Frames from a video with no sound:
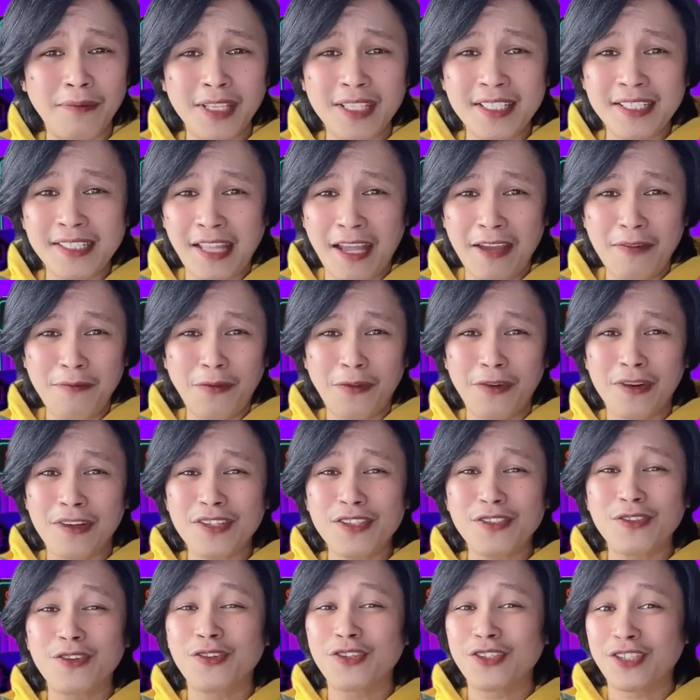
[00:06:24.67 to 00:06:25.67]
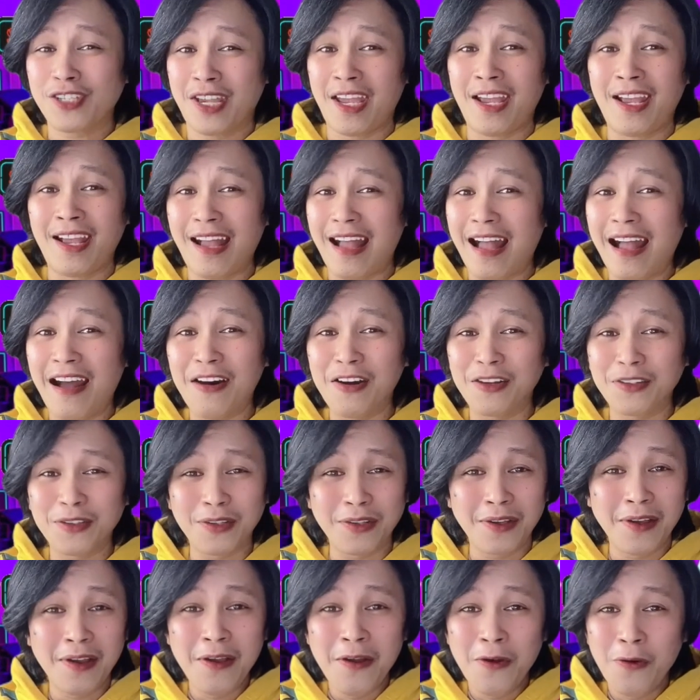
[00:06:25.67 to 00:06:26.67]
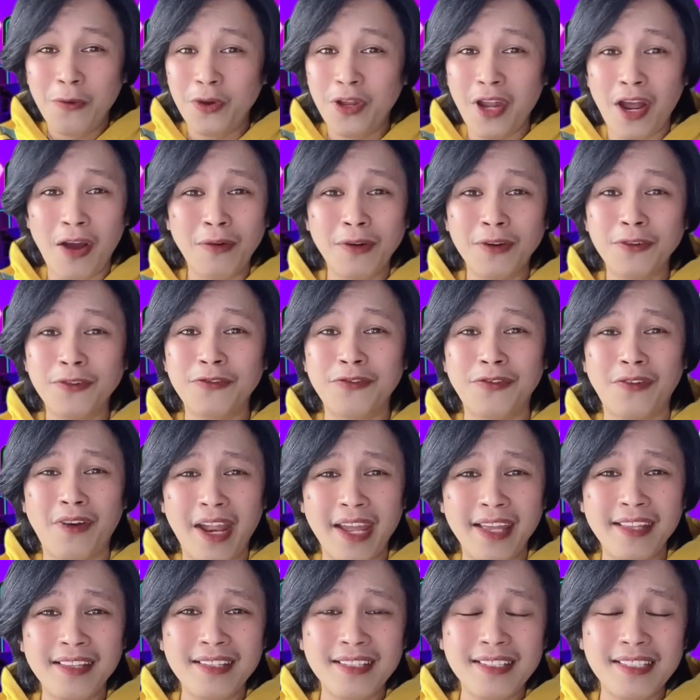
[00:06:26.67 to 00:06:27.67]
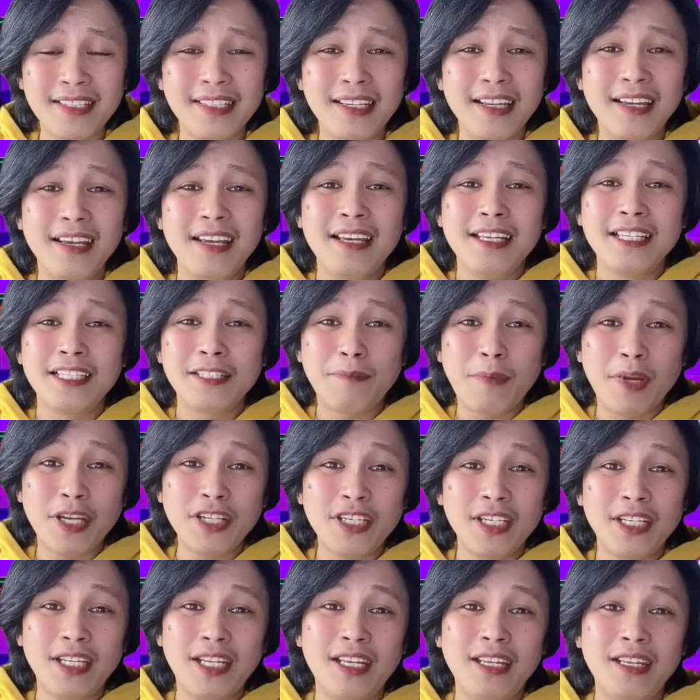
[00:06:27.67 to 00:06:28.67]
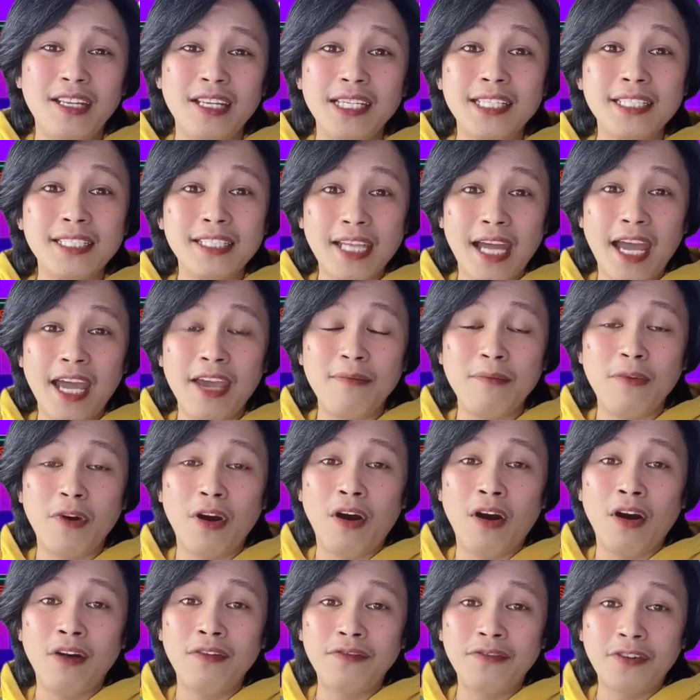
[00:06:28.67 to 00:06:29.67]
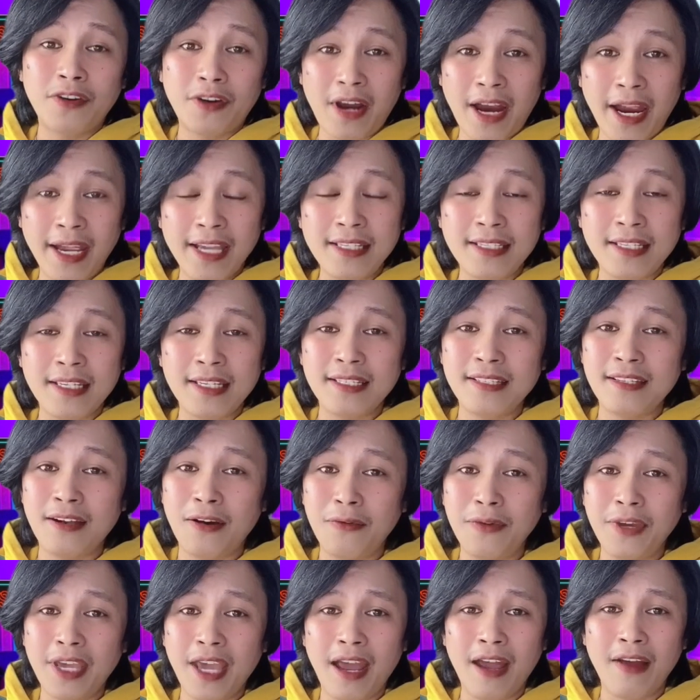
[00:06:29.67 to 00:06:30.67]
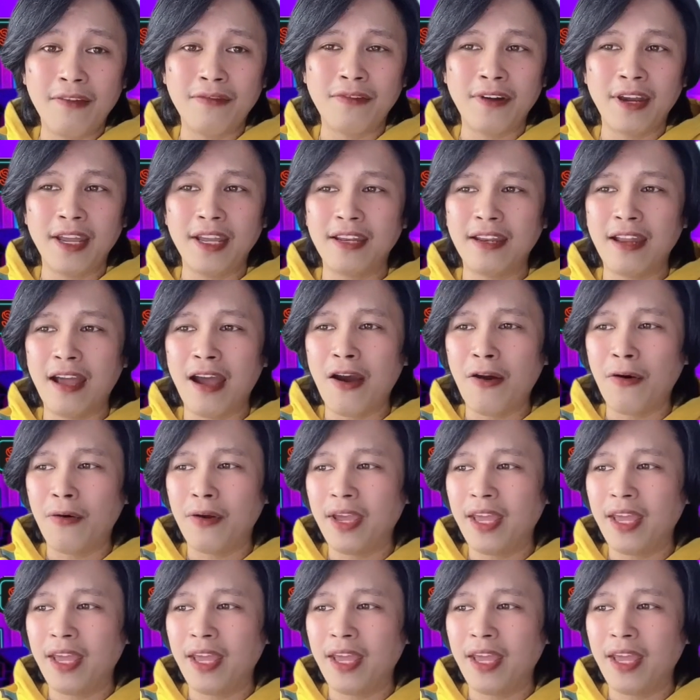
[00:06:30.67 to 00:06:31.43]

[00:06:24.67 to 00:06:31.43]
It's time for us to check out with our friends, especially in this time of crisis that we have right now.